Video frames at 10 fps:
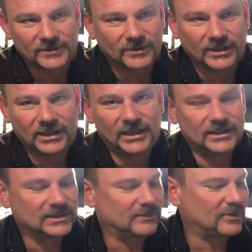or
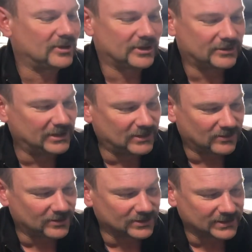some are
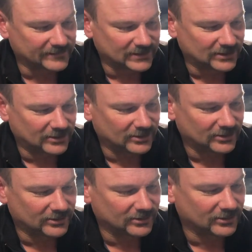3/4 of a turn,